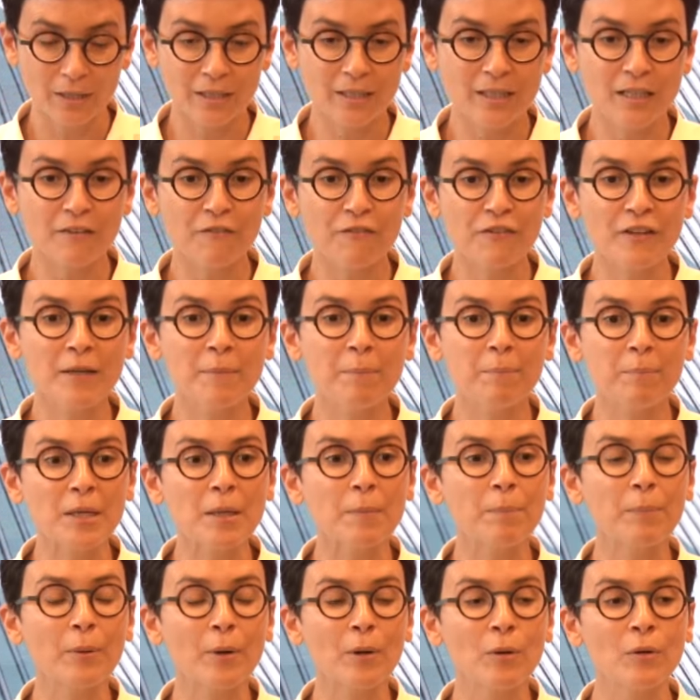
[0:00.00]
giving
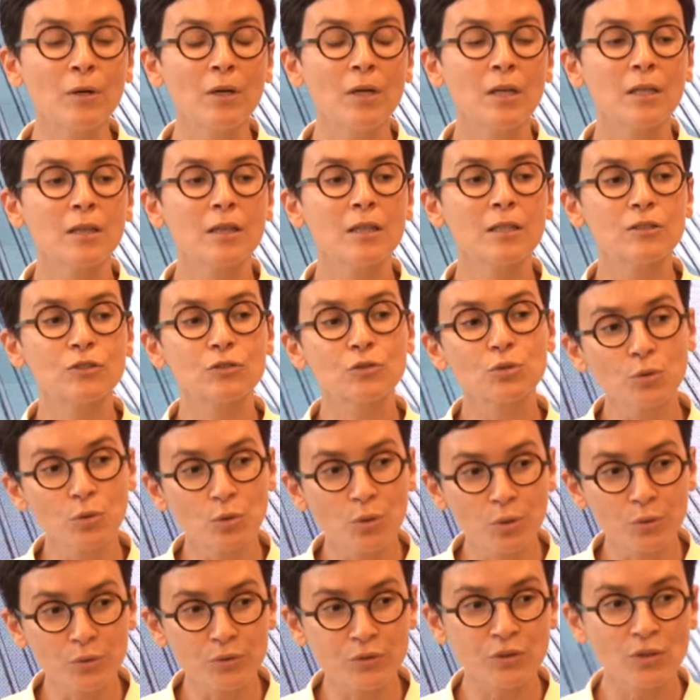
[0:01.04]
people the
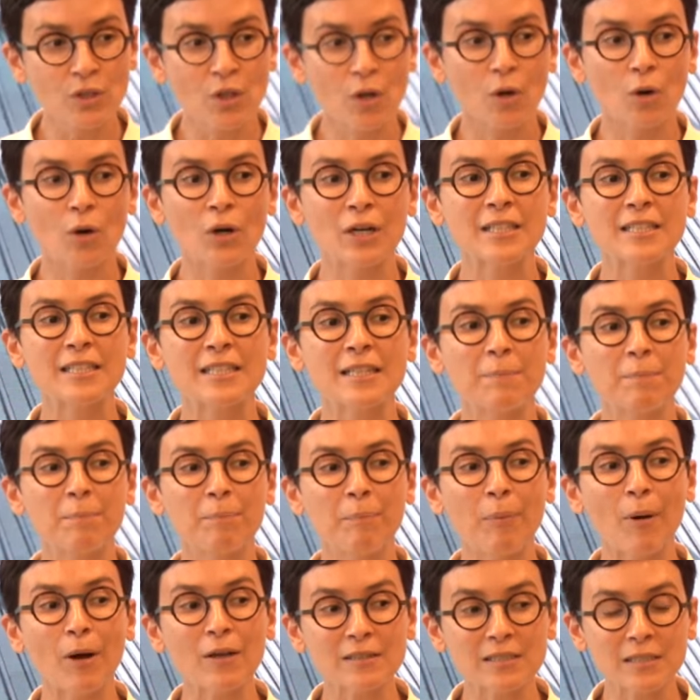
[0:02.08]
tools or the
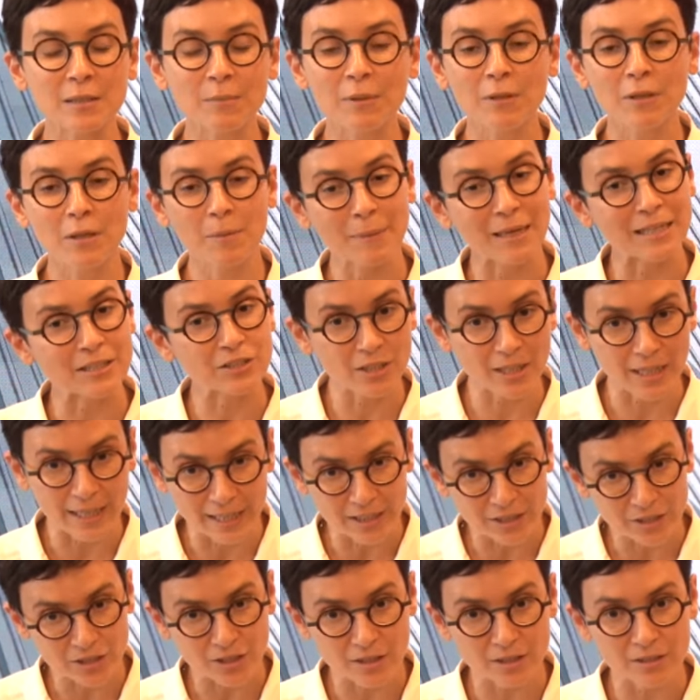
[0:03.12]
possible
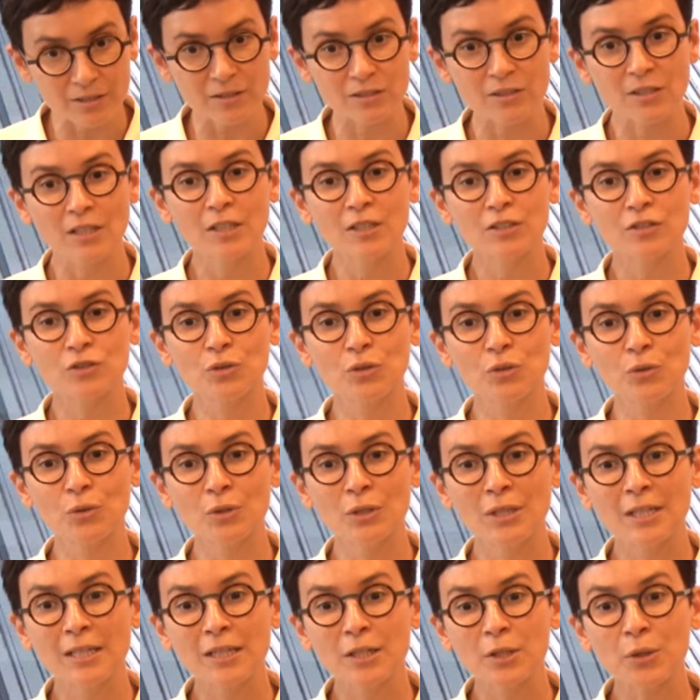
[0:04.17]
imaginations
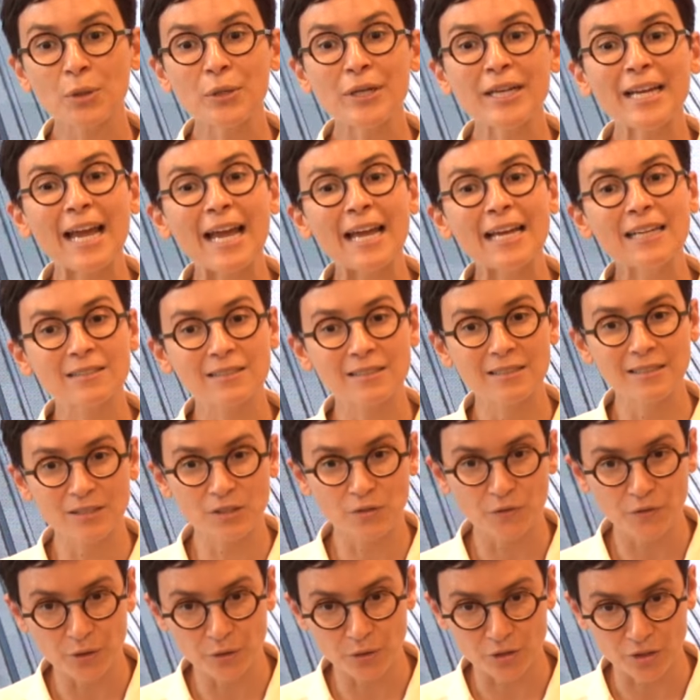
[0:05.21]
to create
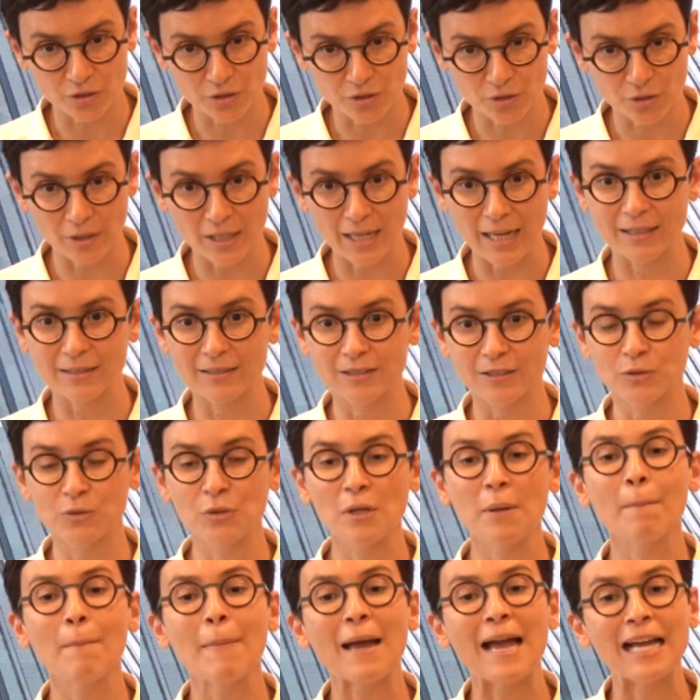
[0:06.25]
these futures together, to
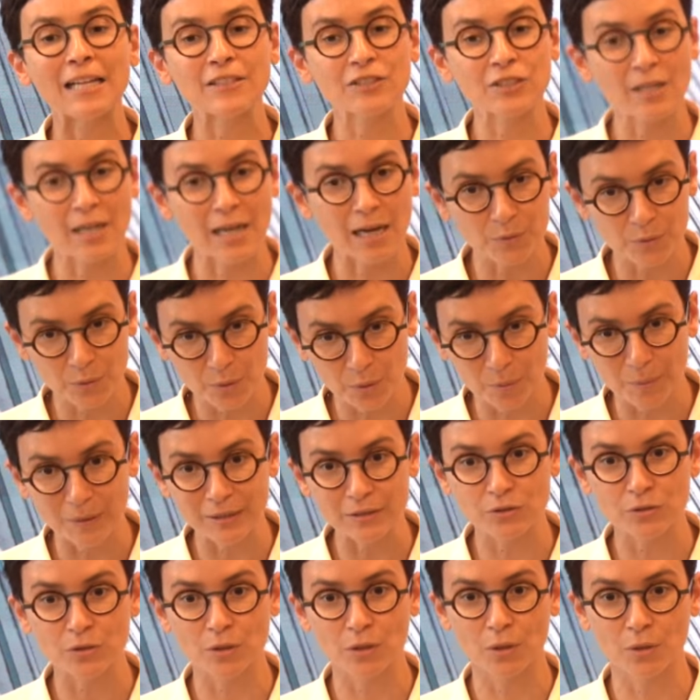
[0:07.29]
imagine how do we
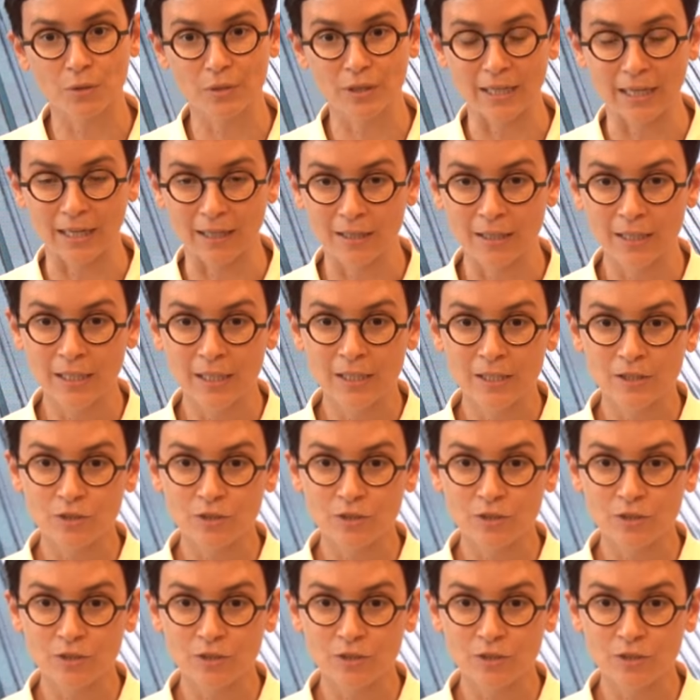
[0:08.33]
want to go there.